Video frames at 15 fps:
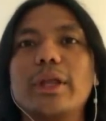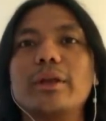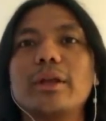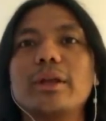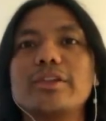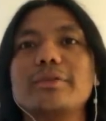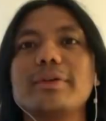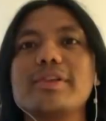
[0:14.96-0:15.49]

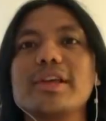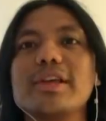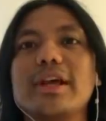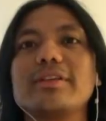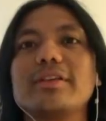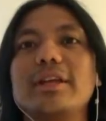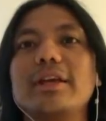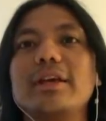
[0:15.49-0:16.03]
when Najib
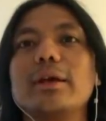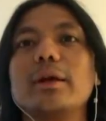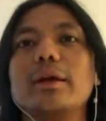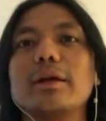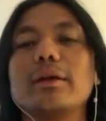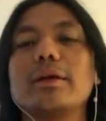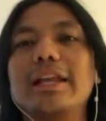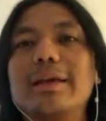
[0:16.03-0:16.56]
Razak
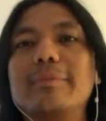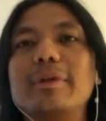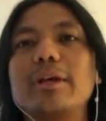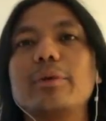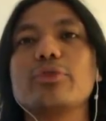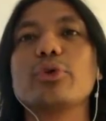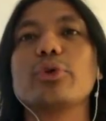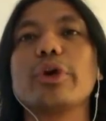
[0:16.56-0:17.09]
actually
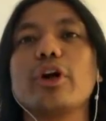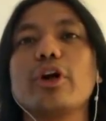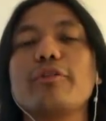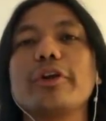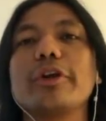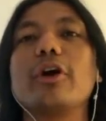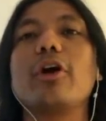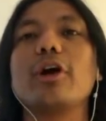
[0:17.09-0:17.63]
claimed that he was going
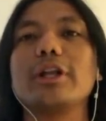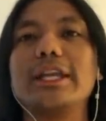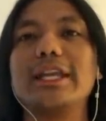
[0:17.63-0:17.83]
off on a